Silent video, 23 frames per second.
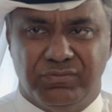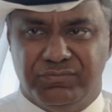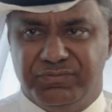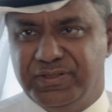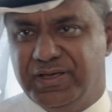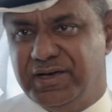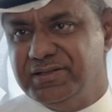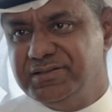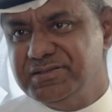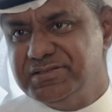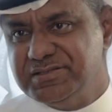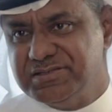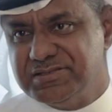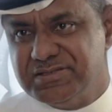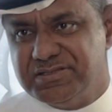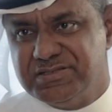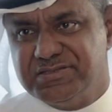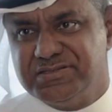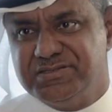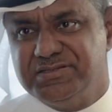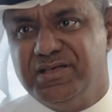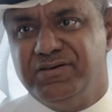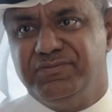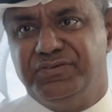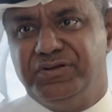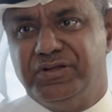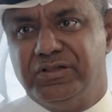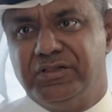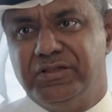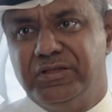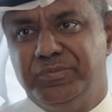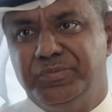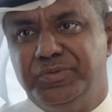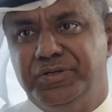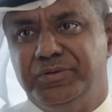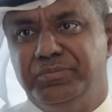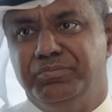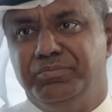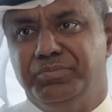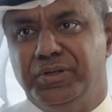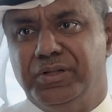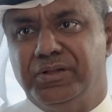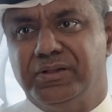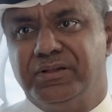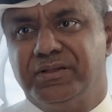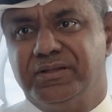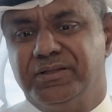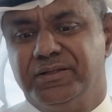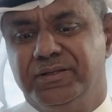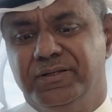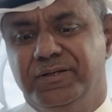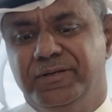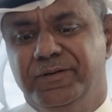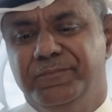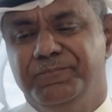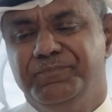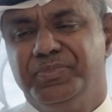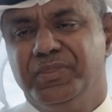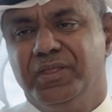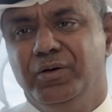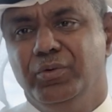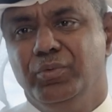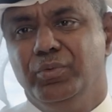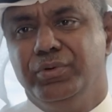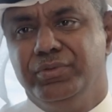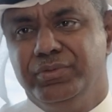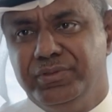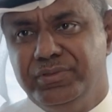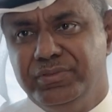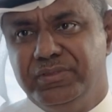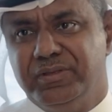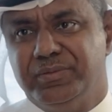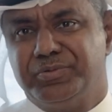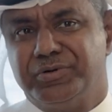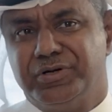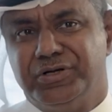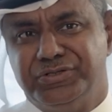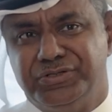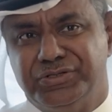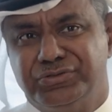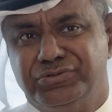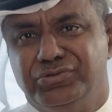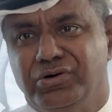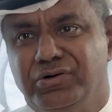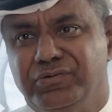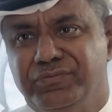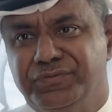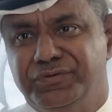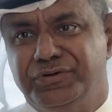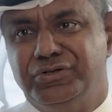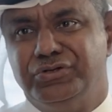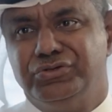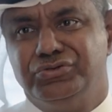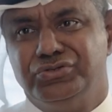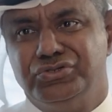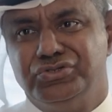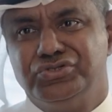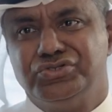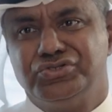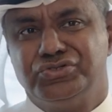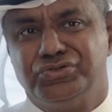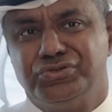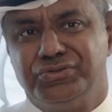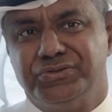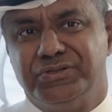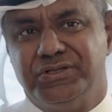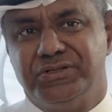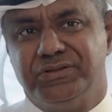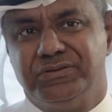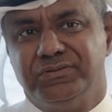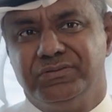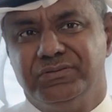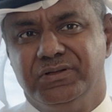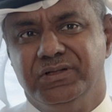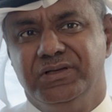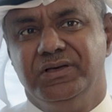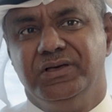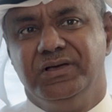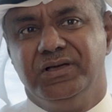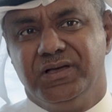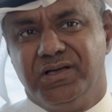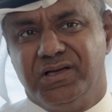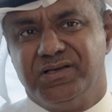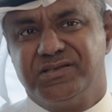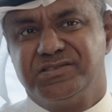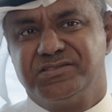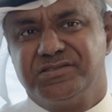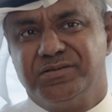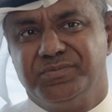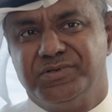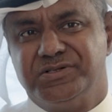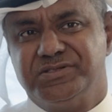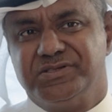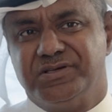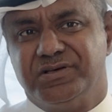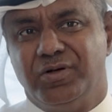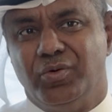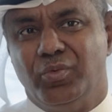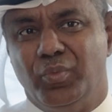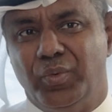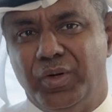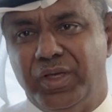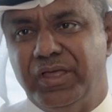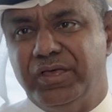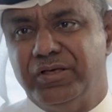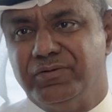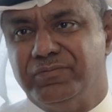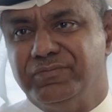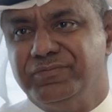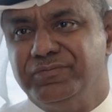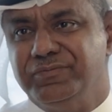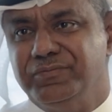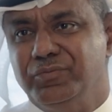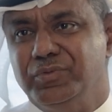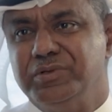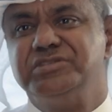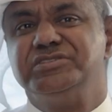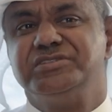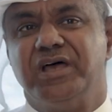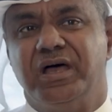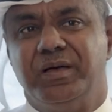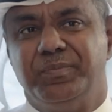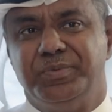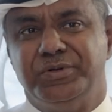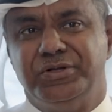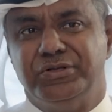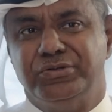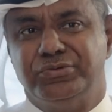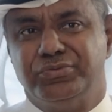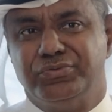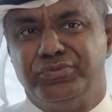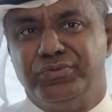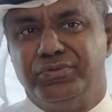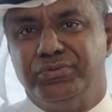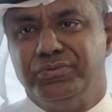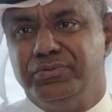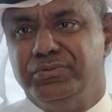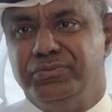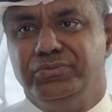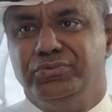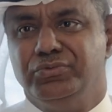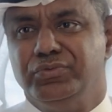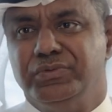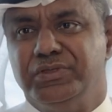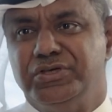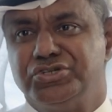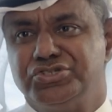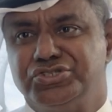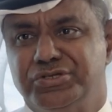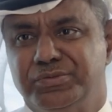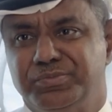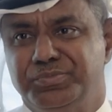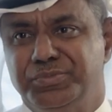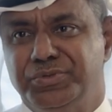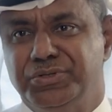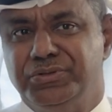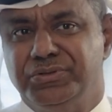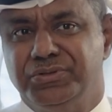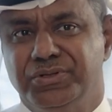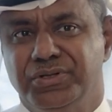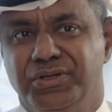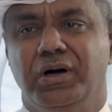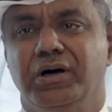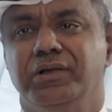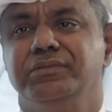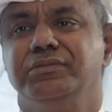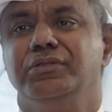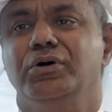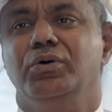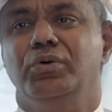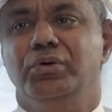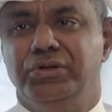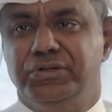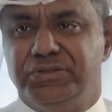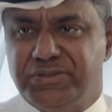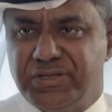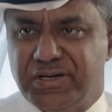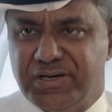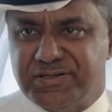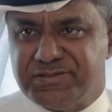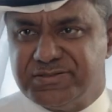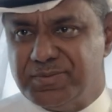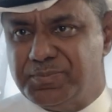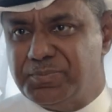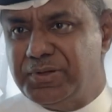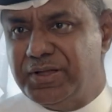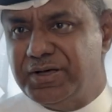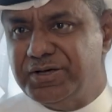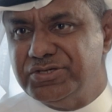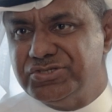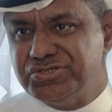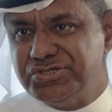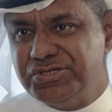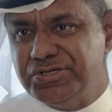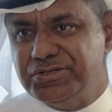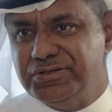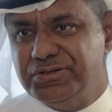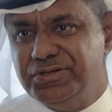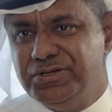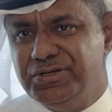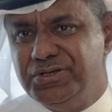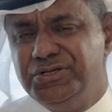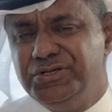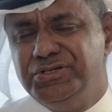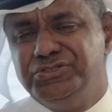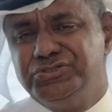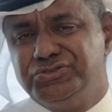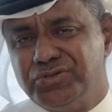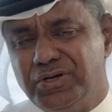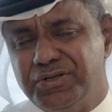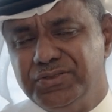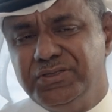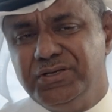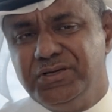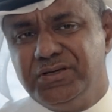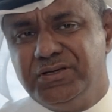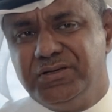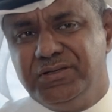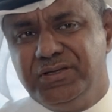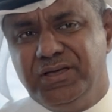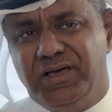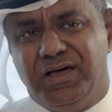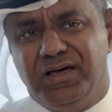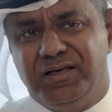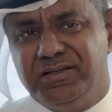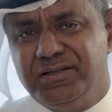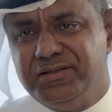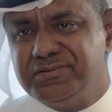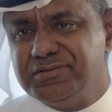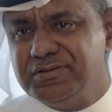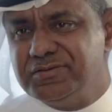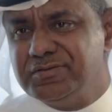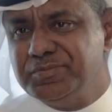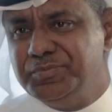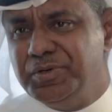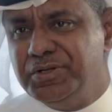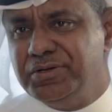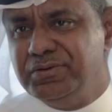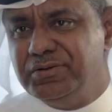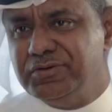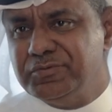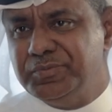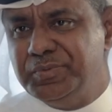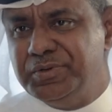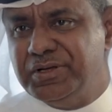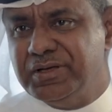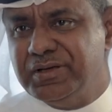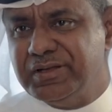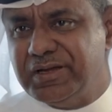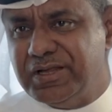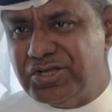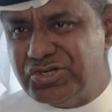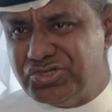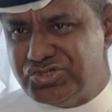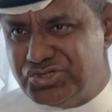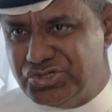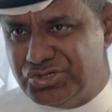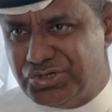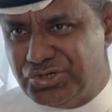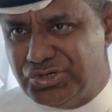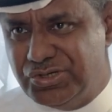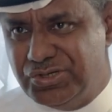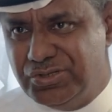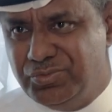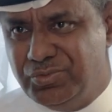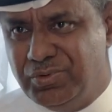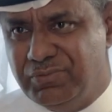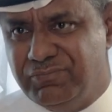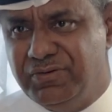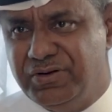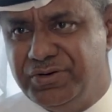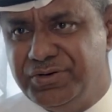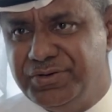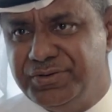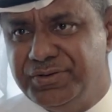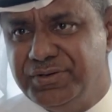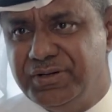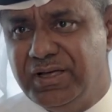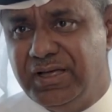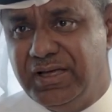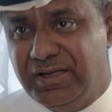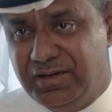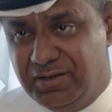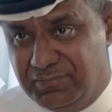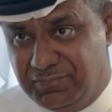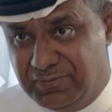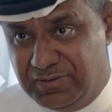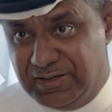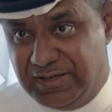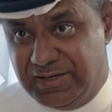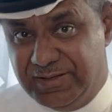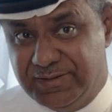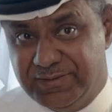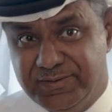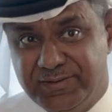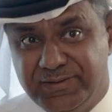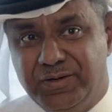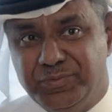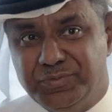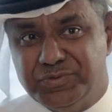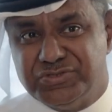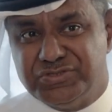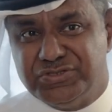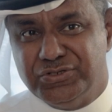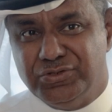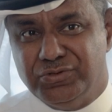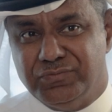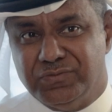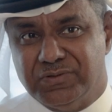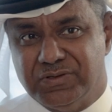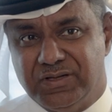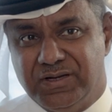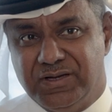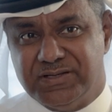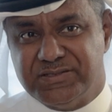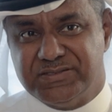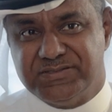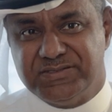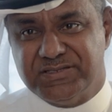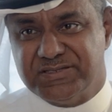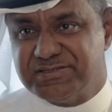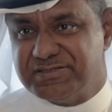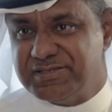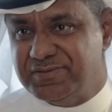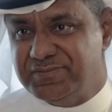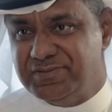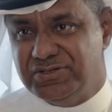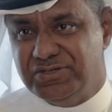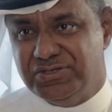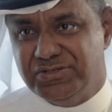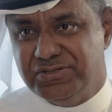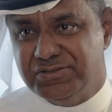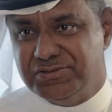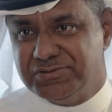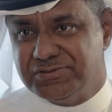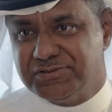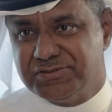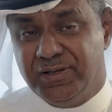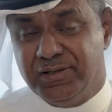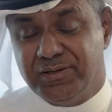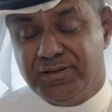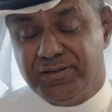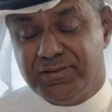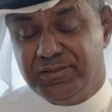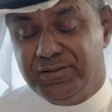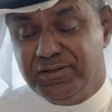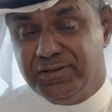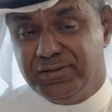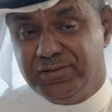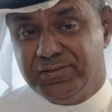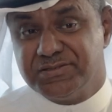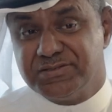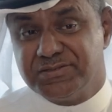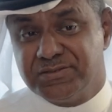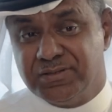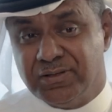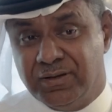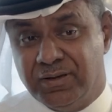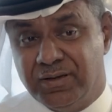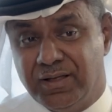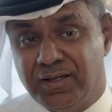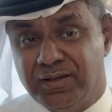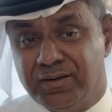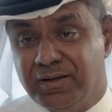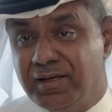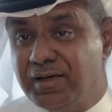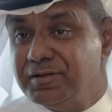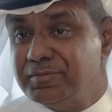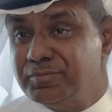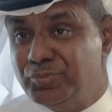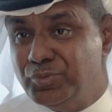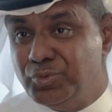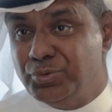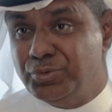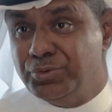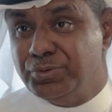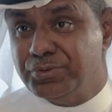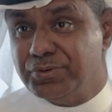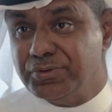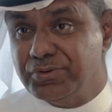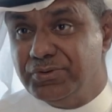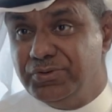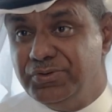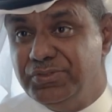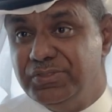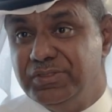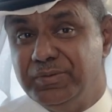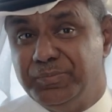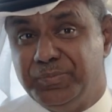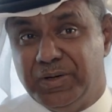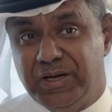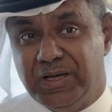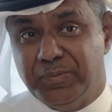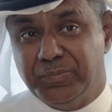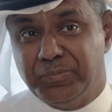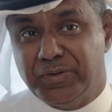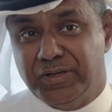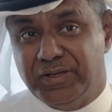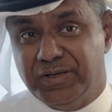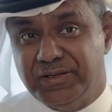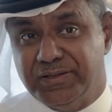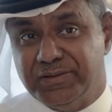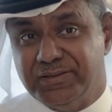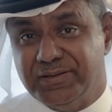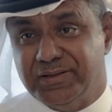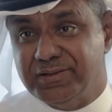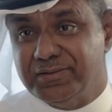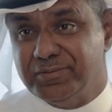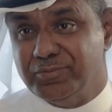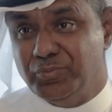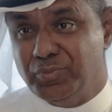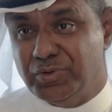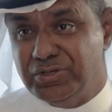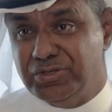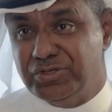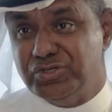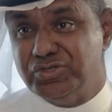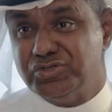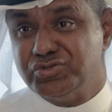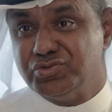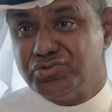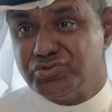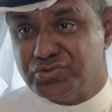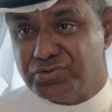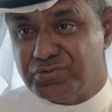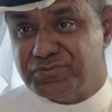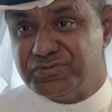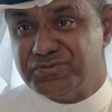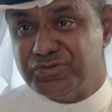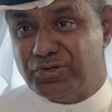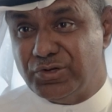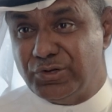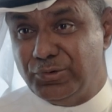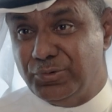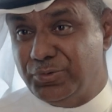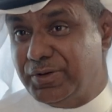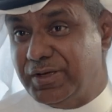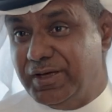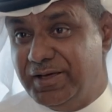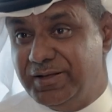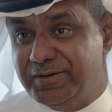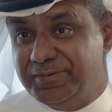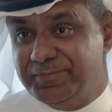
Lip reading: of that is definitely being built within the product offering to ensure that customers are aware of what's happening to their shipment about the whole entire supply chain. So I think, yeah, it's been a great journey. We've learned a hell of a lot, I would say, over the last 6-7 years. And I think there's still a lot more in the pipeline that one needs to sort of still look at.